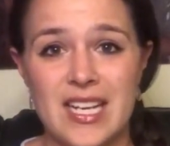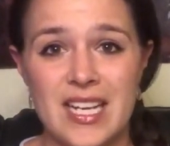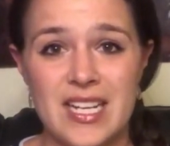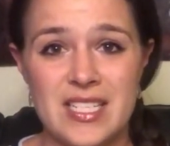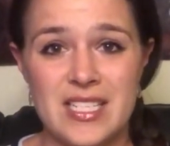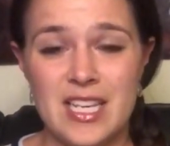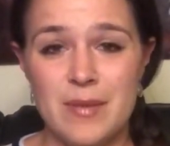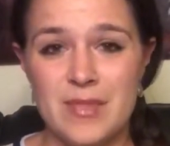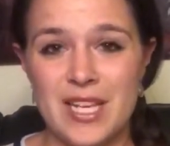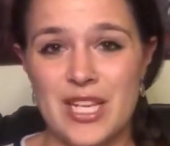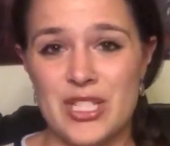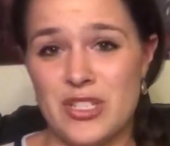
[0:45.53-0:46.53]
It seems
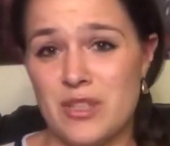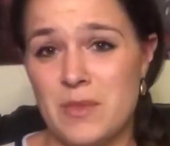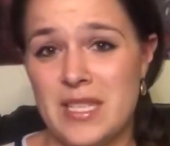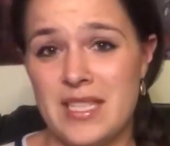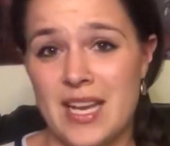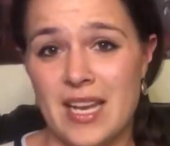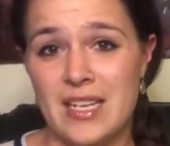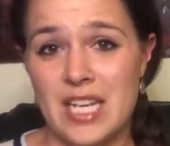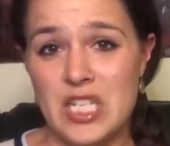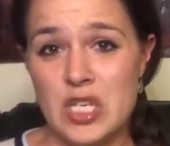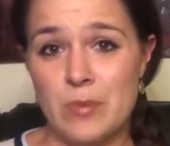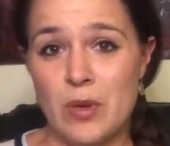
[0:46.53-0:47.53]
like it should be second
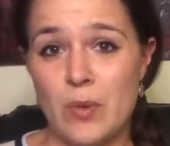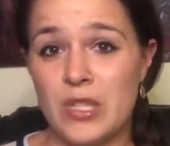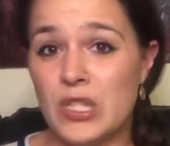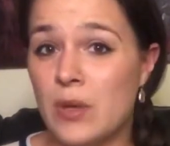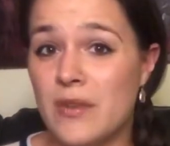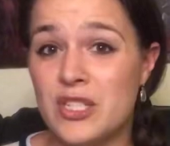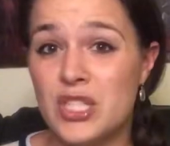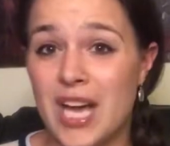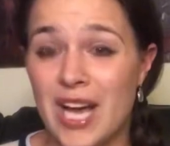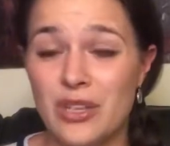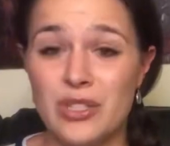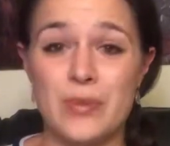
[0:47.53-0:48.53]
nature, but when you have a
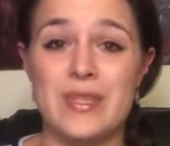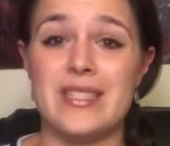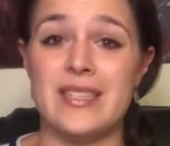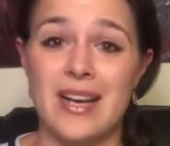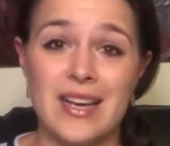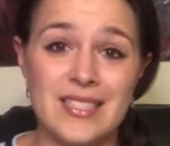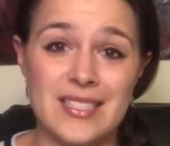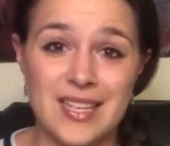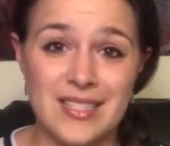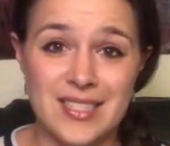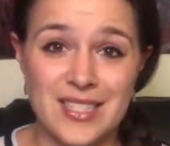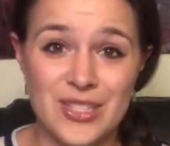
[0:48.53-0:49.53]
child who is not
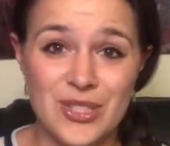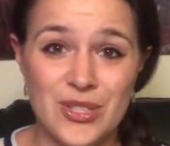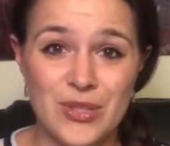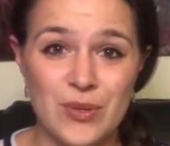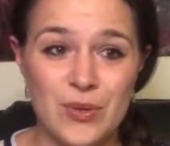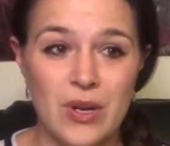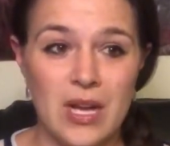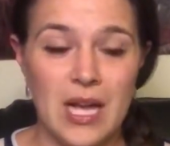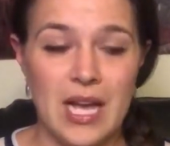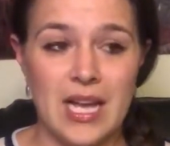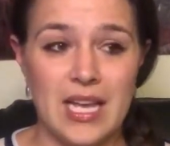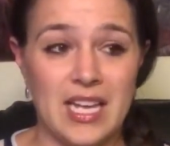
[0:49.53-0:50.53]
attending to you,
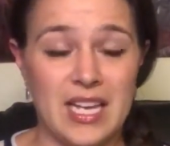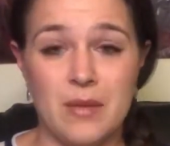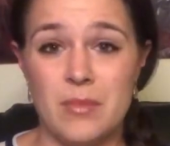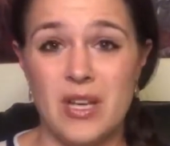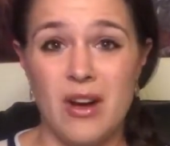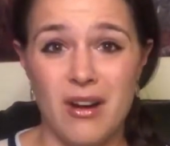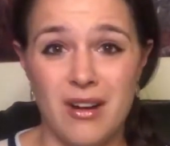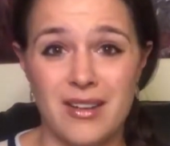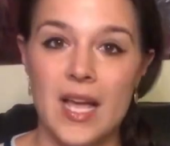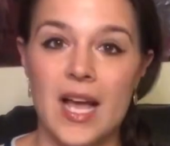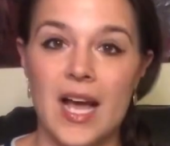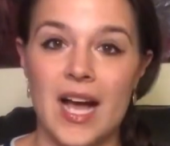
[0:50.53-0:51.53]
it can be
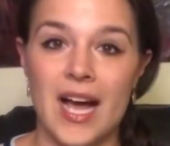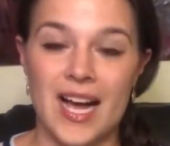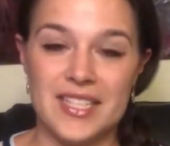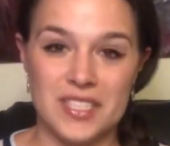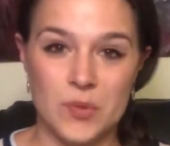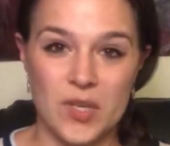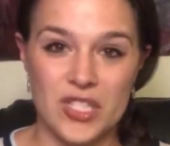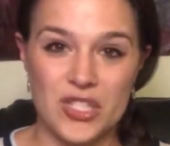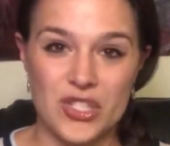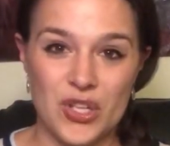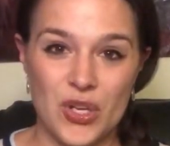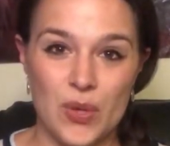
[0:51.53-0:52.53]
hard. I just wanted to
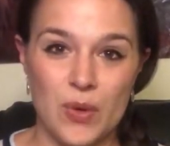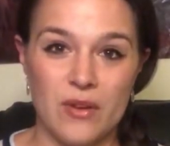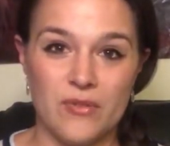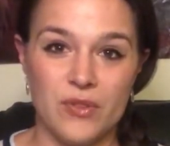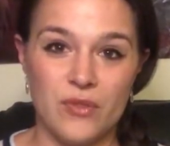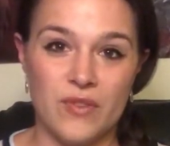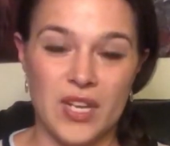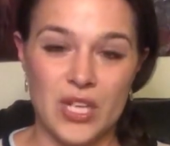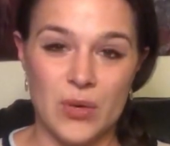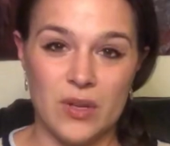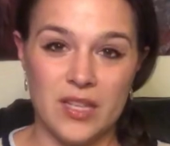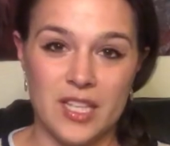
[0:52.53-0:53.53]
show you a few
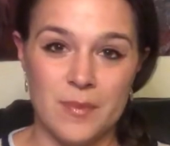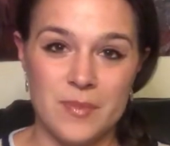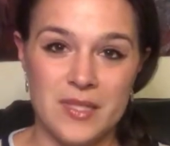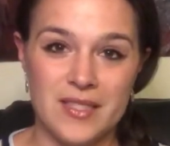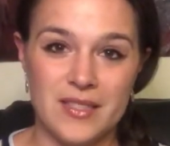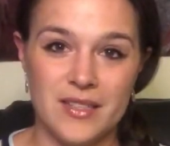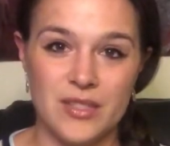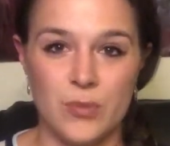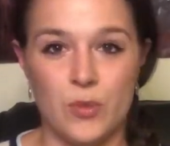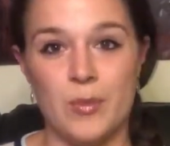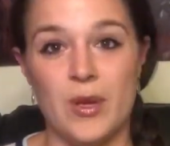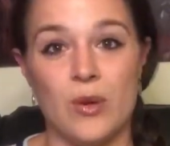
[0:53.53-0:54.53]
video clips
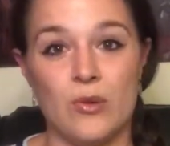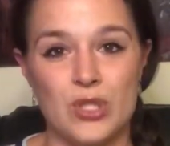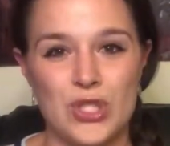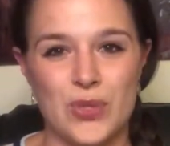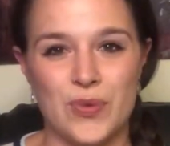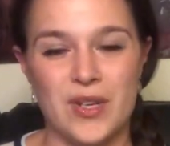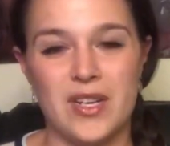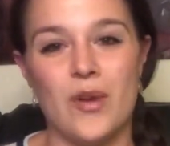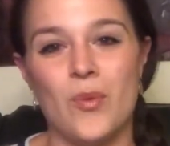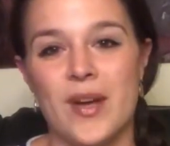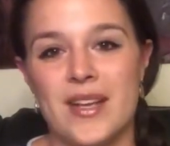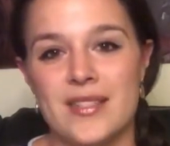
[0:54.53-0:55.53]
with my own children
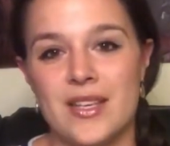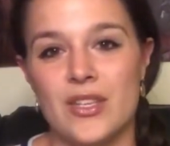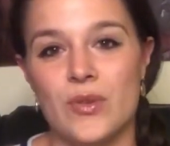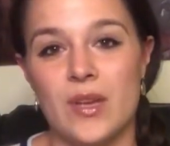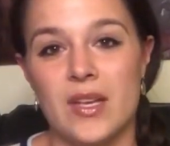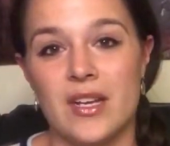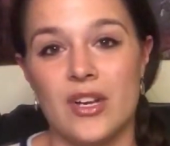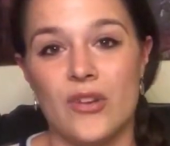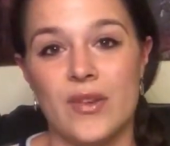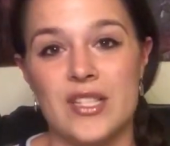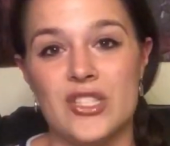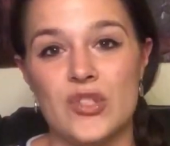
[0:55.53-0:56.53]
on ways that you can
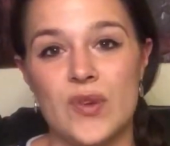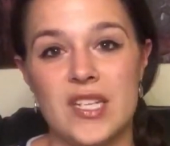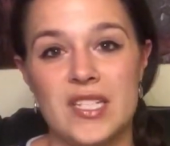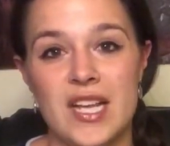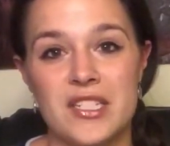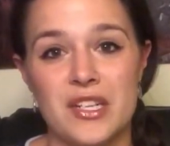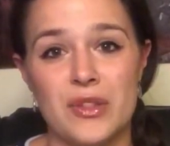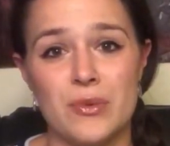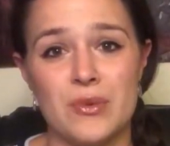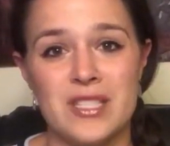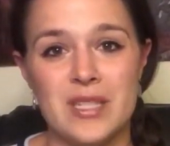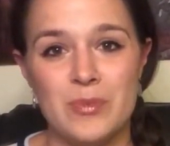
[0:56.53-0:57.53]
increase joint attention
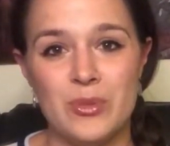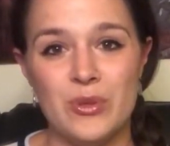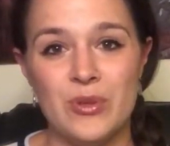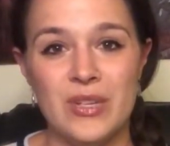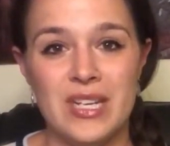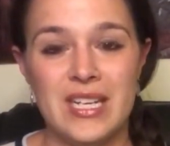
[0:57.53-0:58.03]
through simple